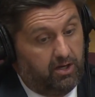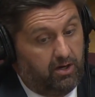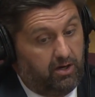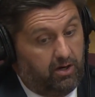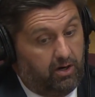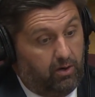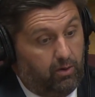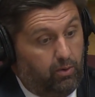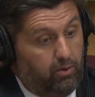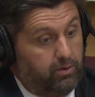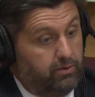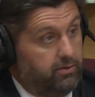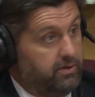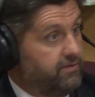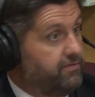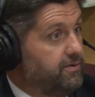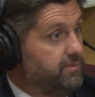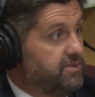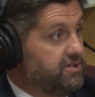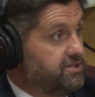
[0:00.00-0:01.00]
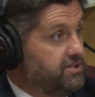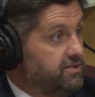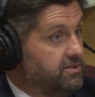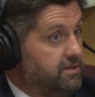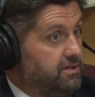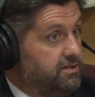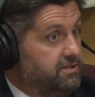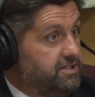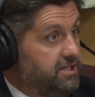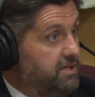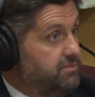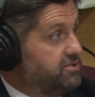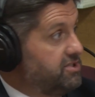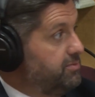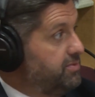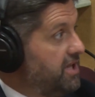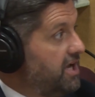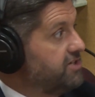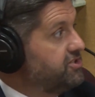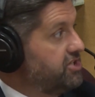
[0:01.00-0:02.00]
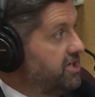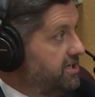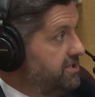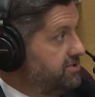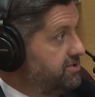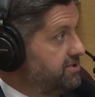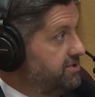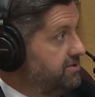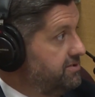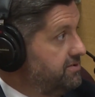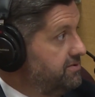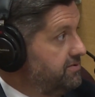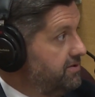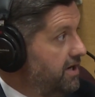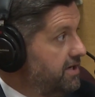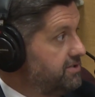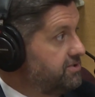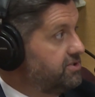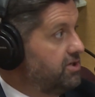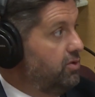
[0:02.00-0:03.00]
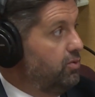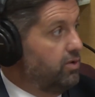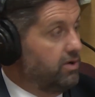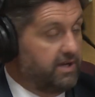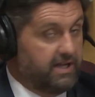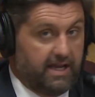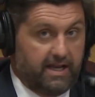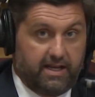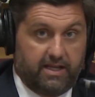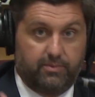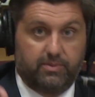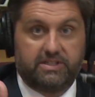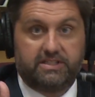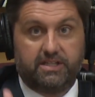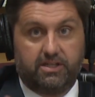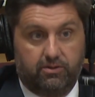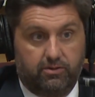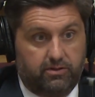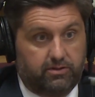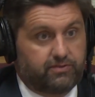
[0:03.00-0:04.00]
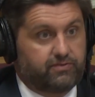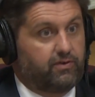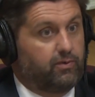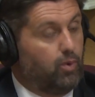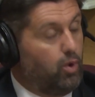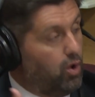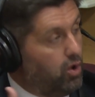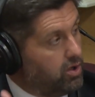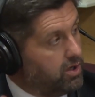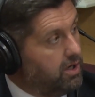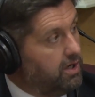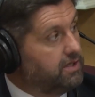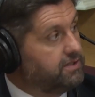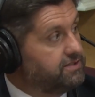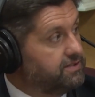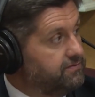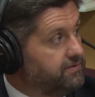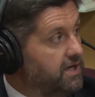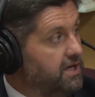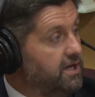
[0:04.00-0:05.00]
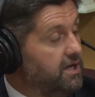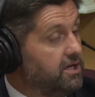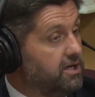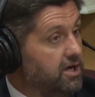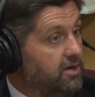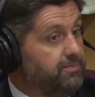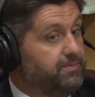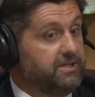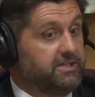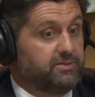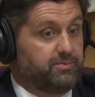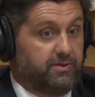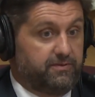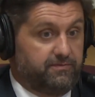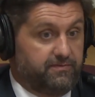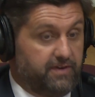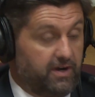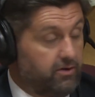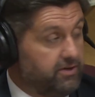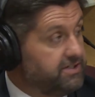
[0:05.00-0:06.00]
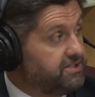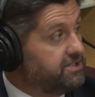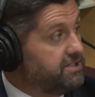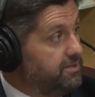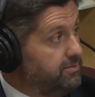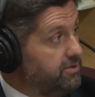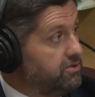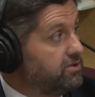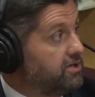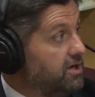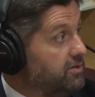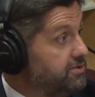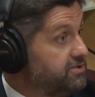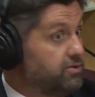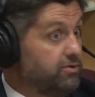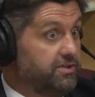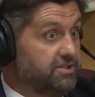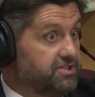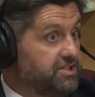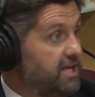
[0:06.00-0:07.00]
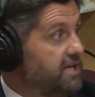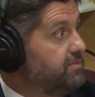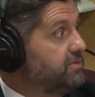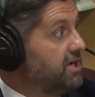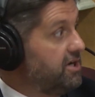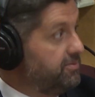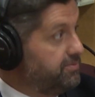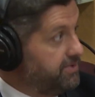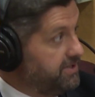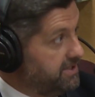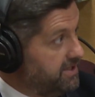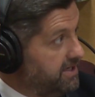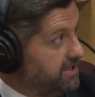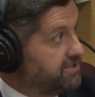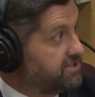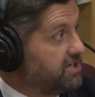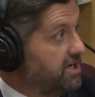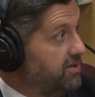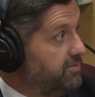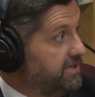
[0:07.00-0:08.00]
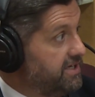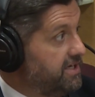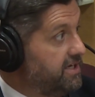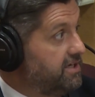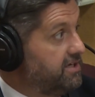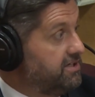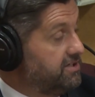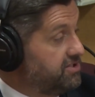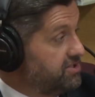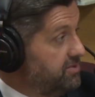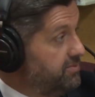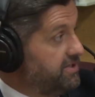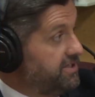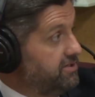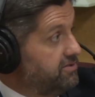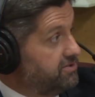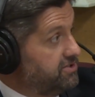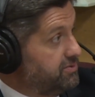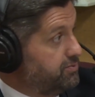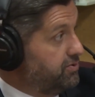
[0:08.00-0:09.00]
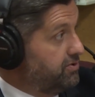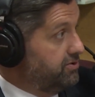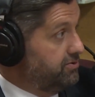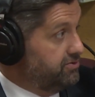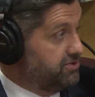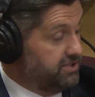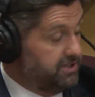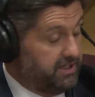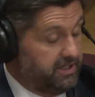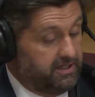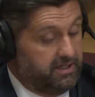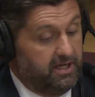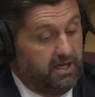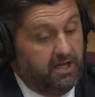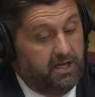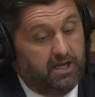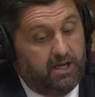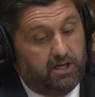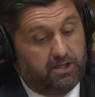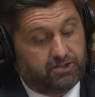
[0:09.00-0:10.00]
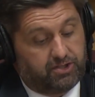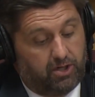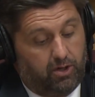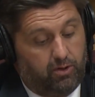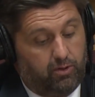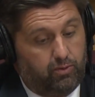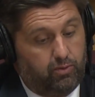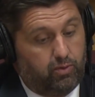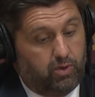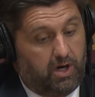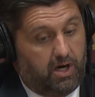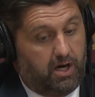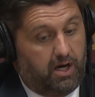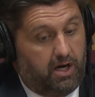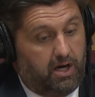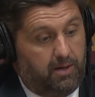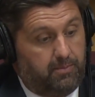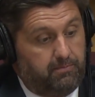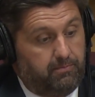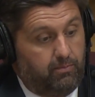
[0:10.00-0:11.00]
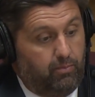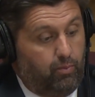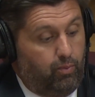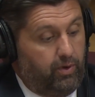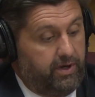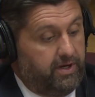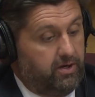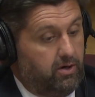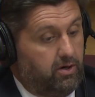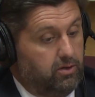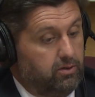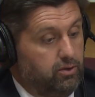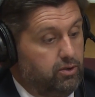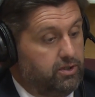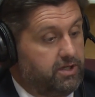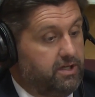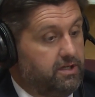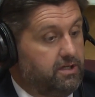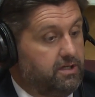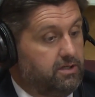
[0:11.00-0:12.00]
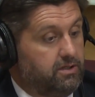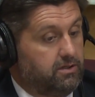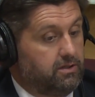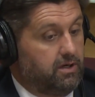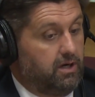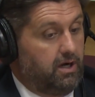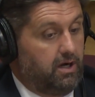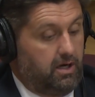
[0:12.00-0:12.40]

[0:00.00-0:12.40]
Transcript: are ordering from the same supply chains, right? So we're getting materials from all kinds of companies, but very similar companies, or the same company that it's coming in and somebody else is producing it. So we are looking,